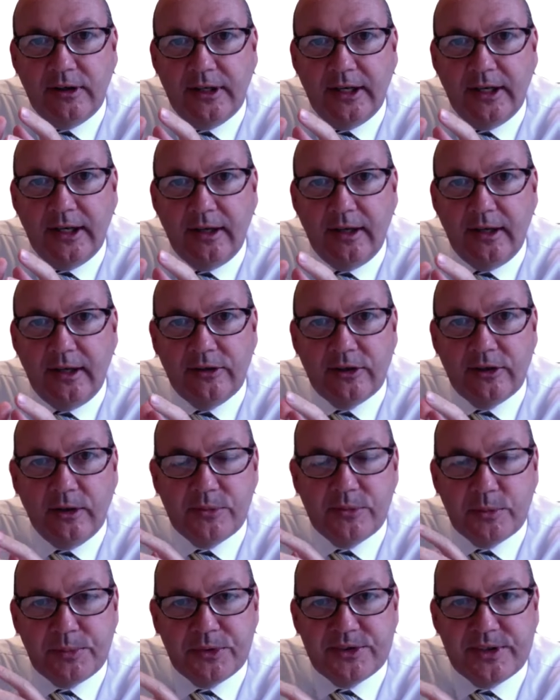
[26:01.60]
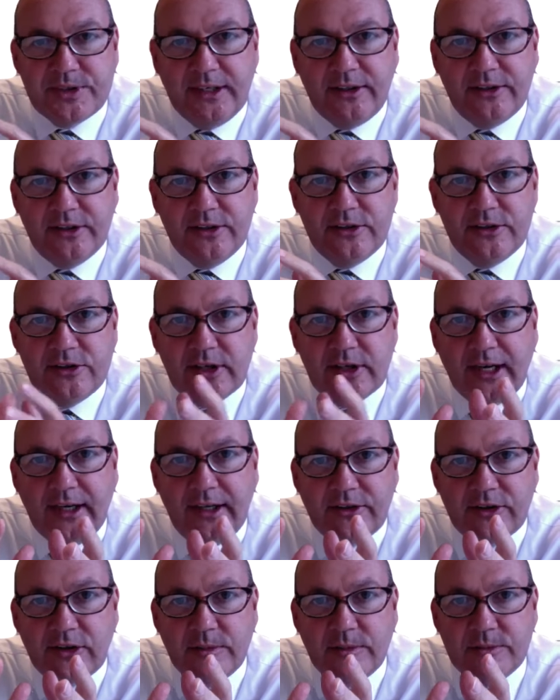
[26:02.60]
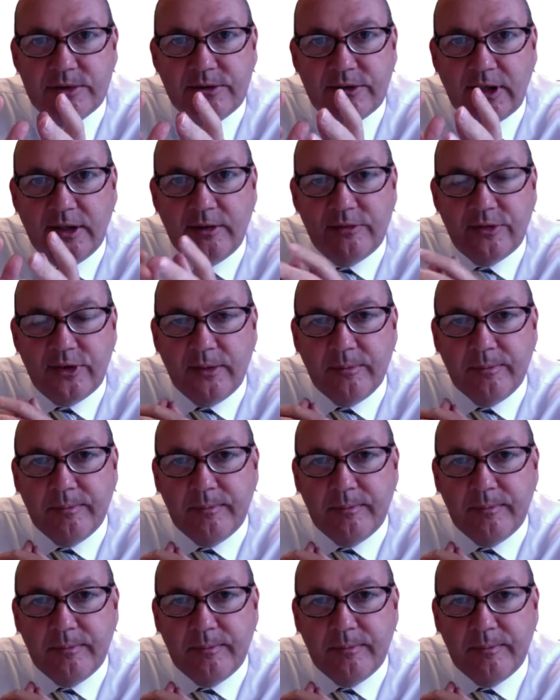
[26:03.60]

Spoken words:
in terms of percentage and in terms of time frame?